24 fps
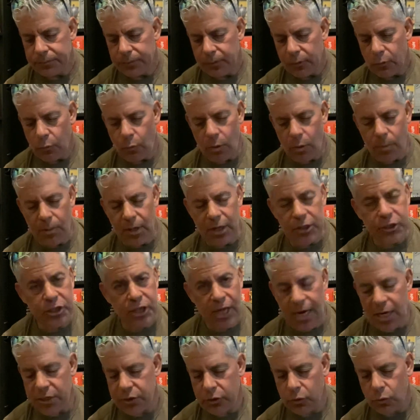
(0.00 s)
Women in
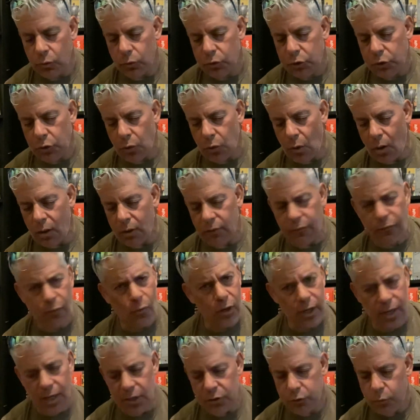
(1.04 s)
Chains, cool song. Four
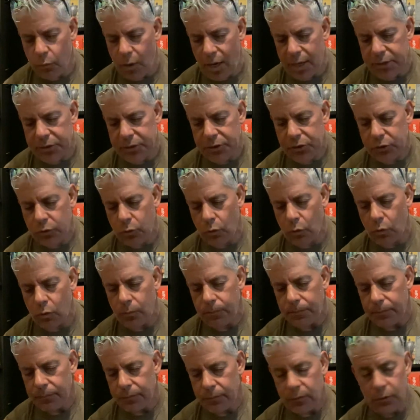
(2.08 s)
Guns West is cool.
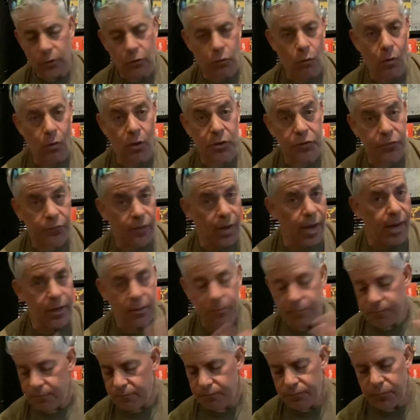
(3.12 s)
Crossfire,
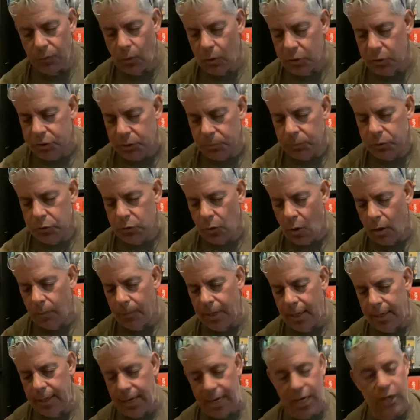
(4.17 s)
awesome song,
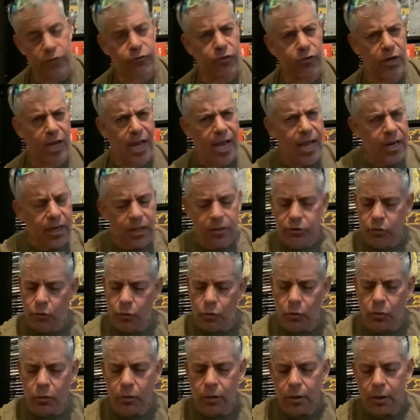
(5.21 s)
man. Adriana, it's
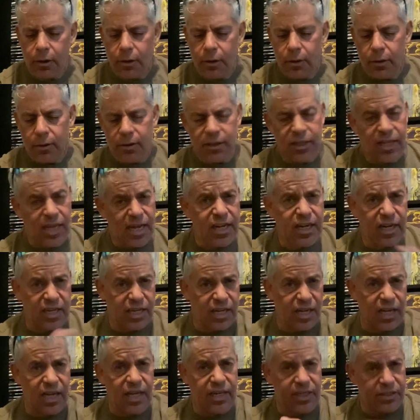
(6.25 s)
cool. King of the
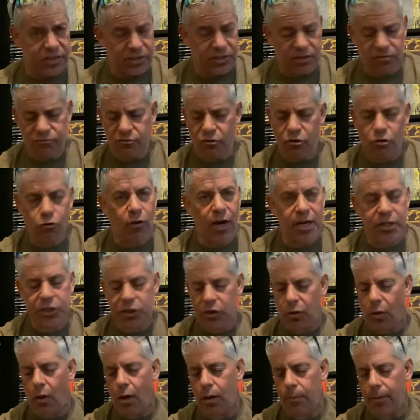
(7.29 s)
Kings, great
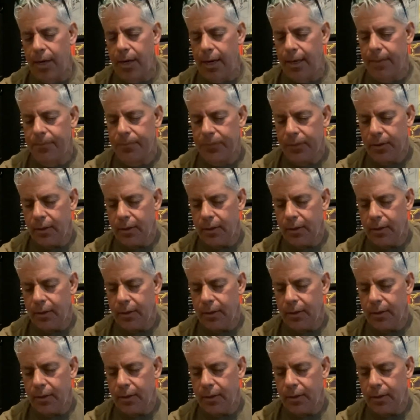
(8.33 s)
song, man.